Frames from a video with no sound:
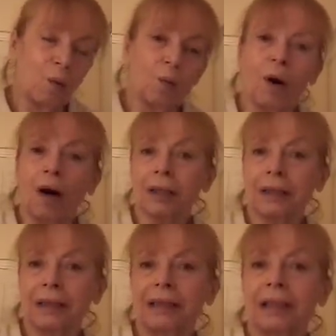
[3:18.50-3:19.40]

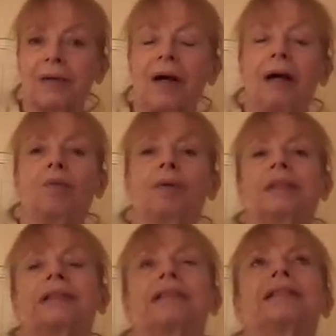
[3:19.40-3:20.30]
What I
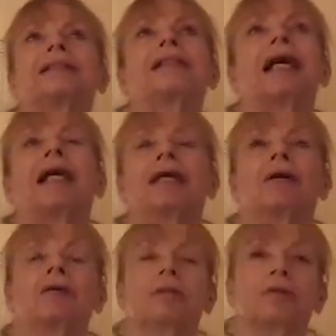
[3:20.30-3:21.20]
wanted to say
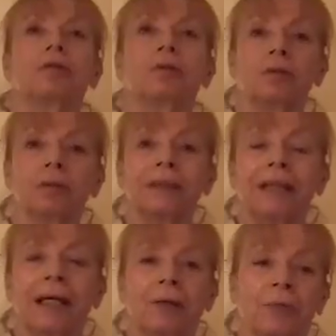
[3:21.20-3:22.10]

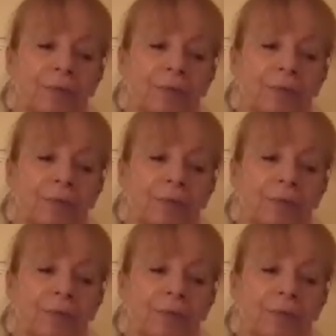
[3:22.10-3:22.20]
also